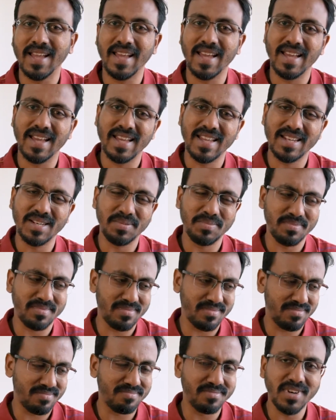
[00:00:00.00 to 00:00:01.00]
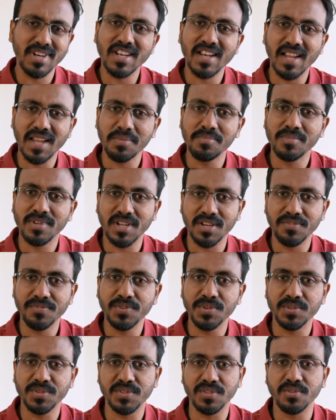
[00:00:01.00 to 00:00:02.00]
But I'm
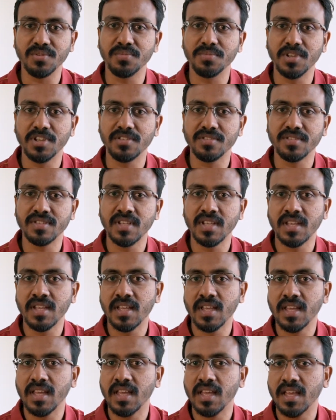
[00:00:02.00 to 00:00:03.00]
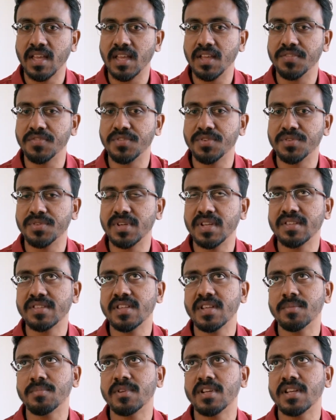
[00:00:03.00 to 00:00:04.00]
confused though, because if you
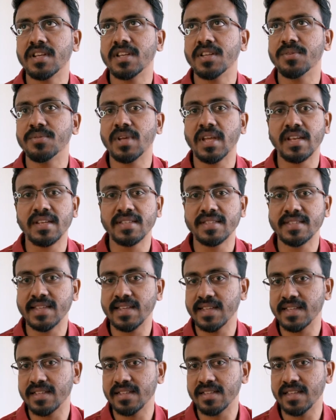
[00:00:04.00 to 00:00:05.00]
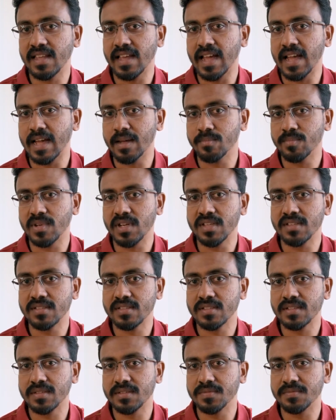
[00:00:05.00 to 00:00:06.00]
disable it you can see it in the app
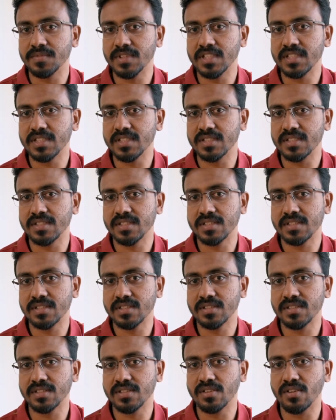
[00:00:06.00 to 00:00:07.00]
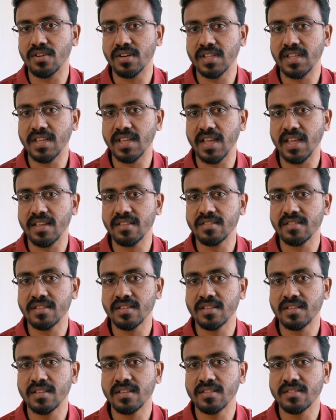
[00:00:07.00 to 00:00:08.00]
list, which is not the
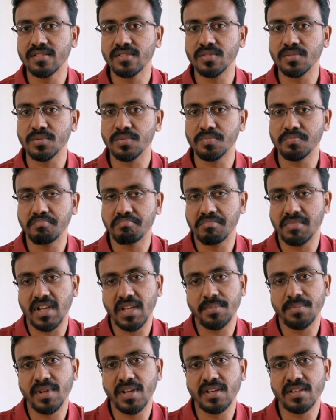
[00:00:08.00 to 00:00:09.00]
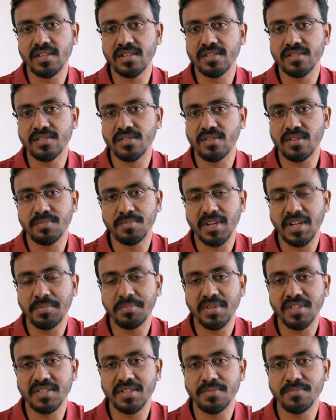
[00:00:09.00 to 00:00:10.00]
case. So might be uninstalled, might
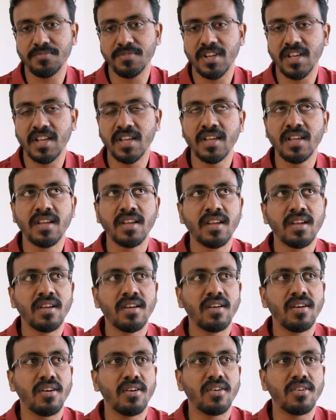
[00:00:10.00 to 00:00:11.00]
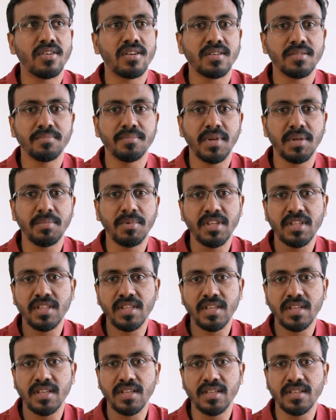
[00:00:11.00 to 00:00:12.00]
be somewhere, or maybe
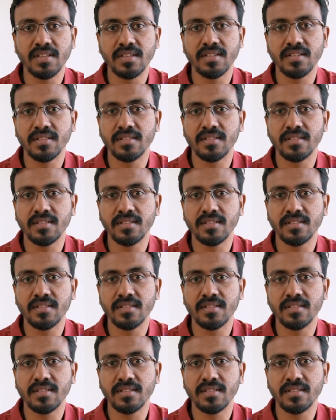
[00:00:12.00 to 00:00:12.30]
the